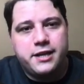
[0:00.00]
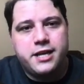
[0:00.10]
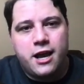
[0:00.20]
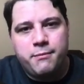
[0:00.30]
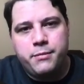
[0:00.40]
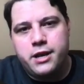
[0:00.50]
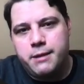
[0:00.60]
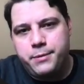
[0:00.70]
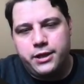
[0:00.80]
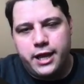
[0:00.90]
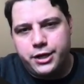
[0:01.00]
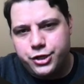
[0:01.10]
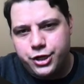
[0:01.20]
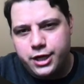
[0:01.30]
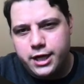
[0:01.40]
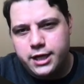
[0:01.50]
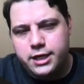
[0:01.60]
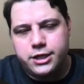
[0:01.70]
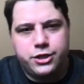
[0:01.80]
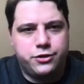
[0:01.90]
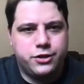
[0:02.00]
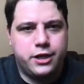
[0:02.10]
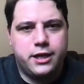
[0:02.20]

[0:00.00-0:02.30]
DOM manipulation is usually